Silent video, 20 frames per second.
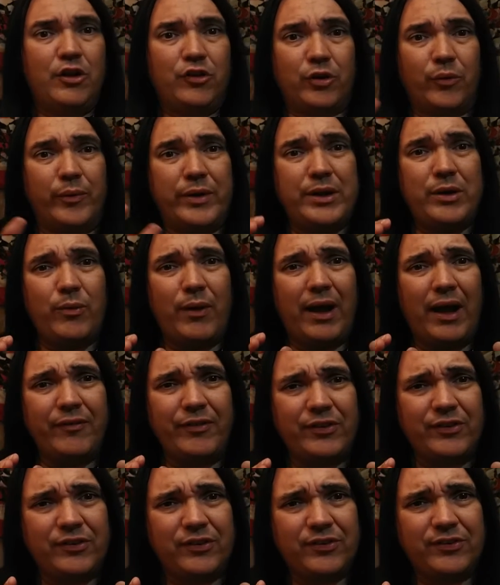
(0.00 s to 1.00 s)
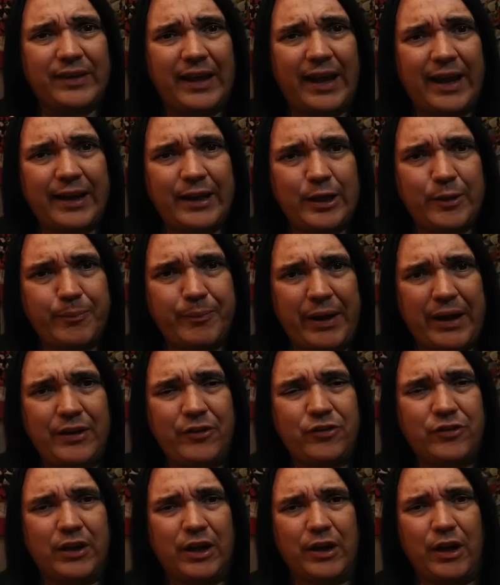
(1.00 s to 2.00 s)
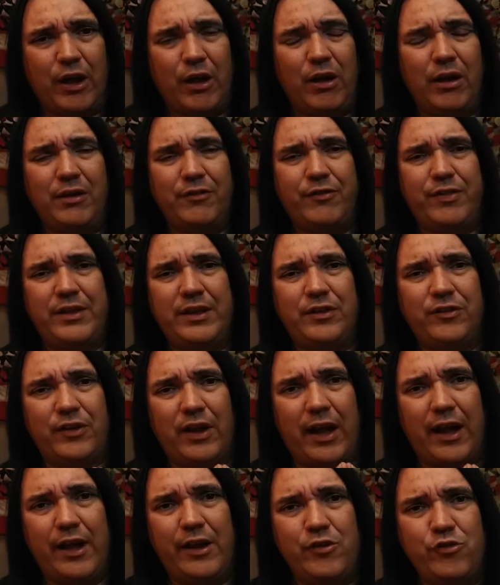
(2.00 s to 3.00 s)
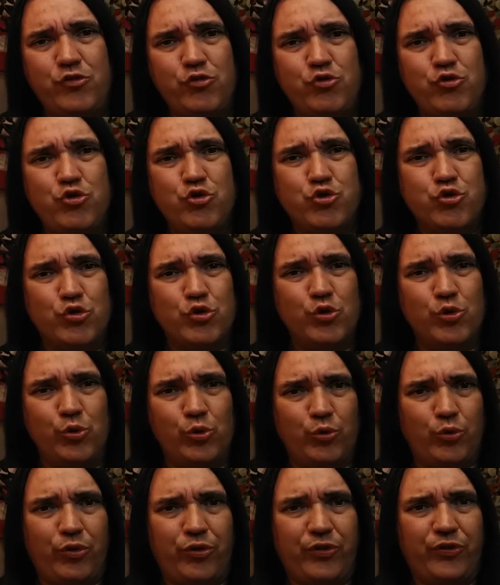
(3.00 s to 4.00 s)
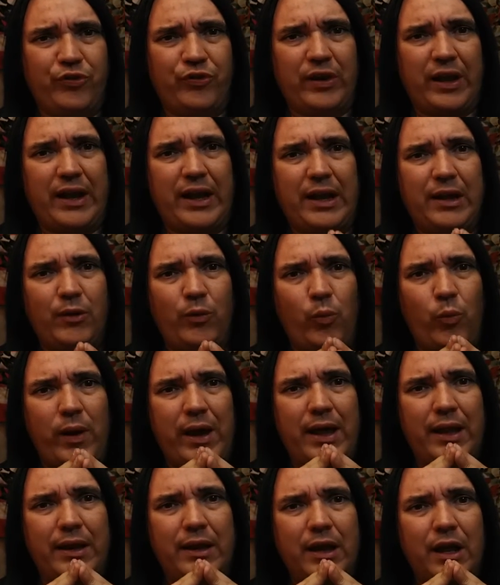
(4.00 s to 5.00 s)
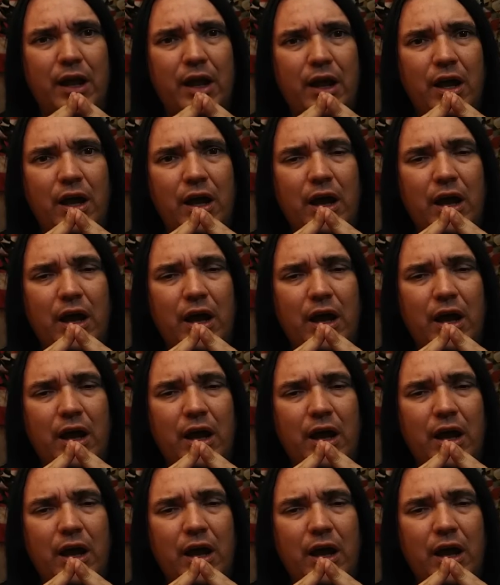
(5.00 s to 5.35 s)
So when you have a society based on all of these untruths, and when